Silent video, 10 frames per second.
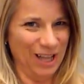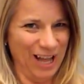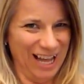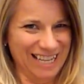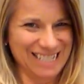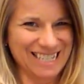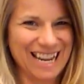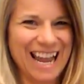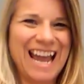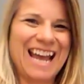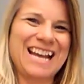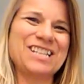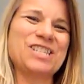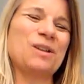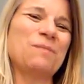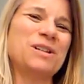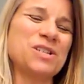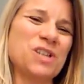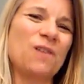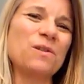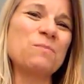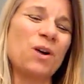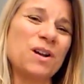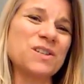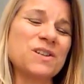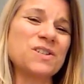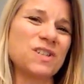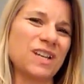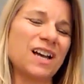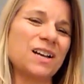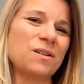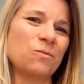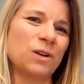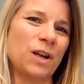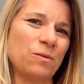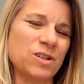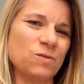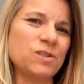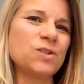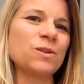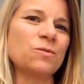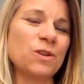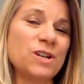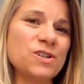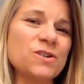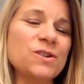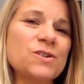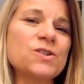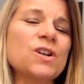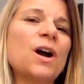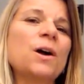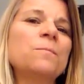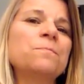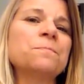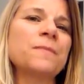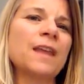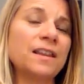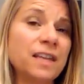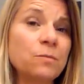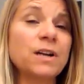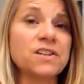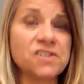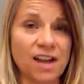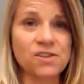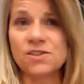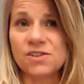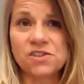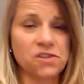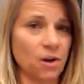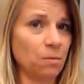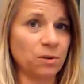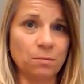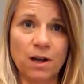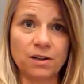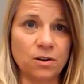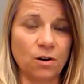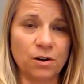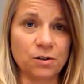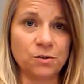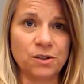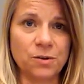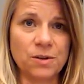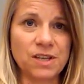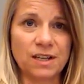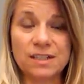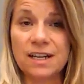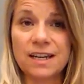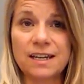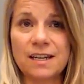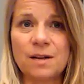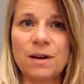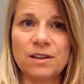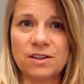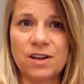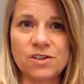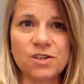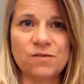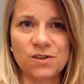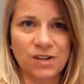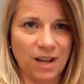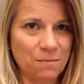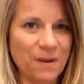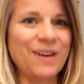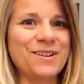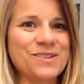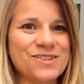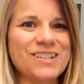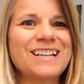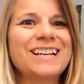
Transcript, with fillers: a lot. and so my discovery process uh, when I was, was, doing the research, um, and then when I actually just stumbled upon an article in USA Today about the nation's first hemp house